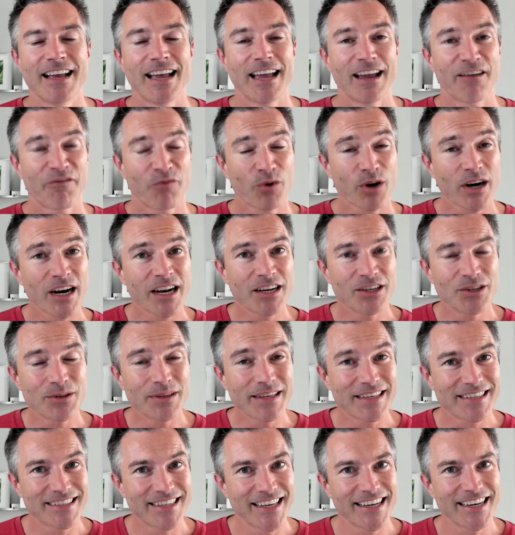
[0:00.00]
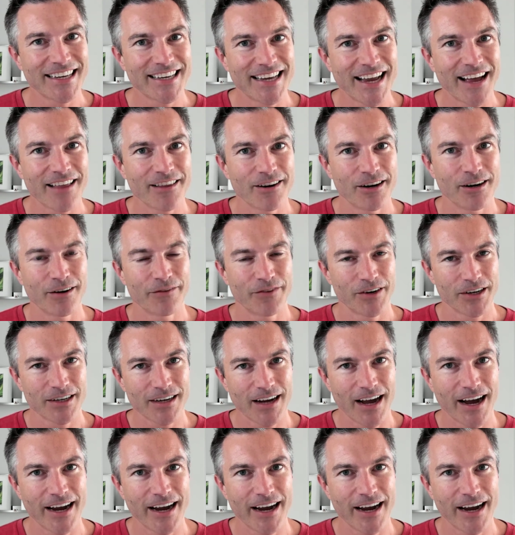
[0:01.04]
if we're going to do this thing together, if you're going